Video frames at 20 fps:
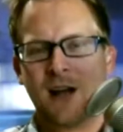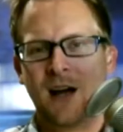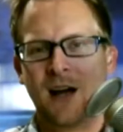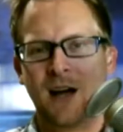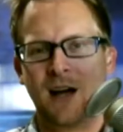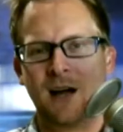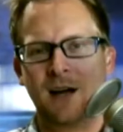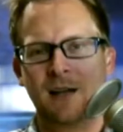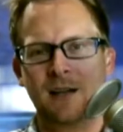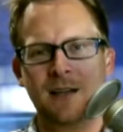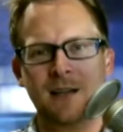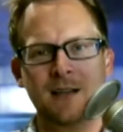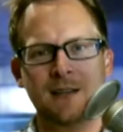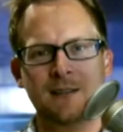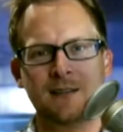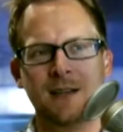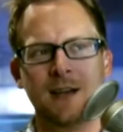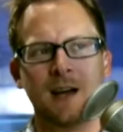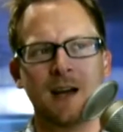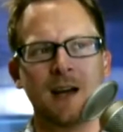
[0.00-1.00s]
Uh, it
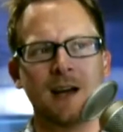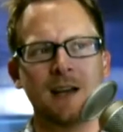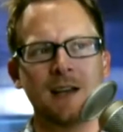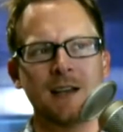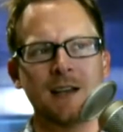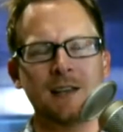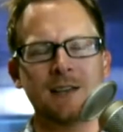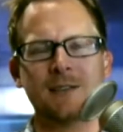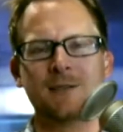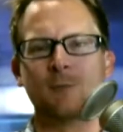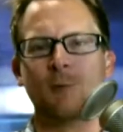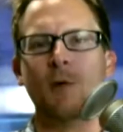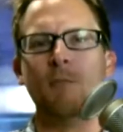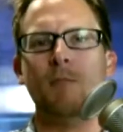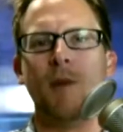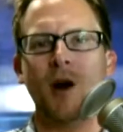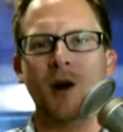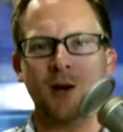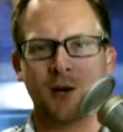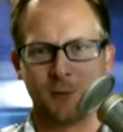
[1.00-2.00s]
uh, it is
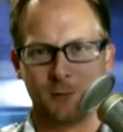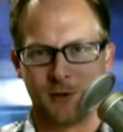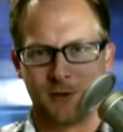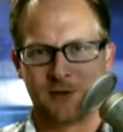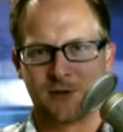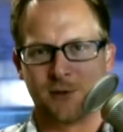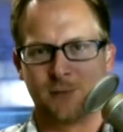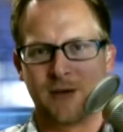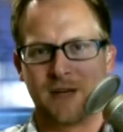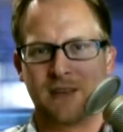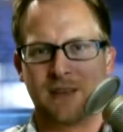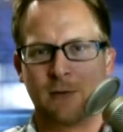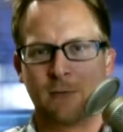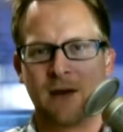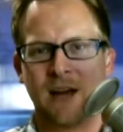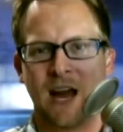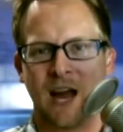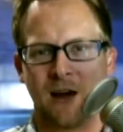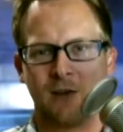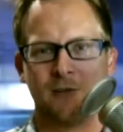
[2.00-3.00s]
remarkable to me that
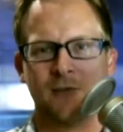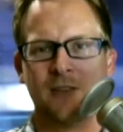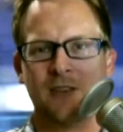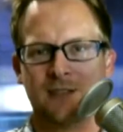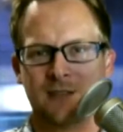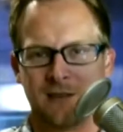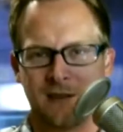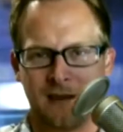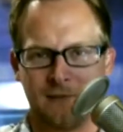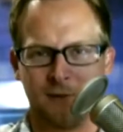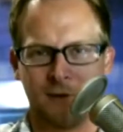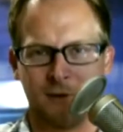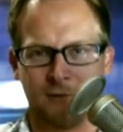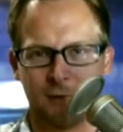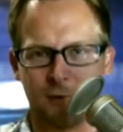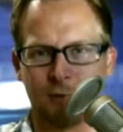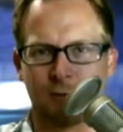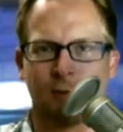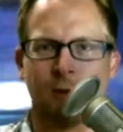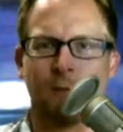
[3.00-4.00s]
we have this level of
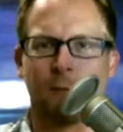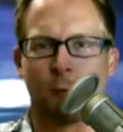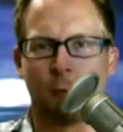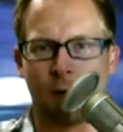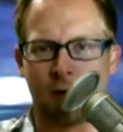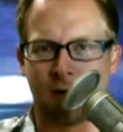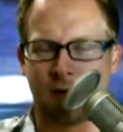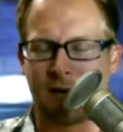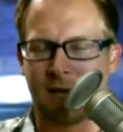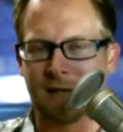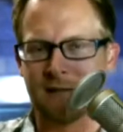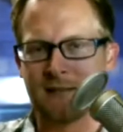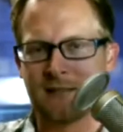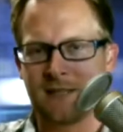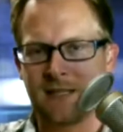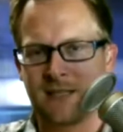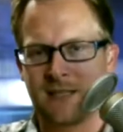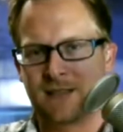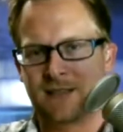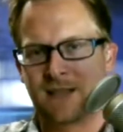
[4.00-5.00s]
control for what our kids
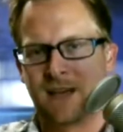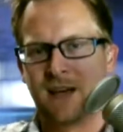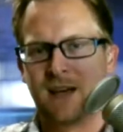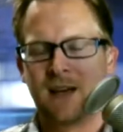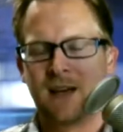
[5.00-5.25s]
sees.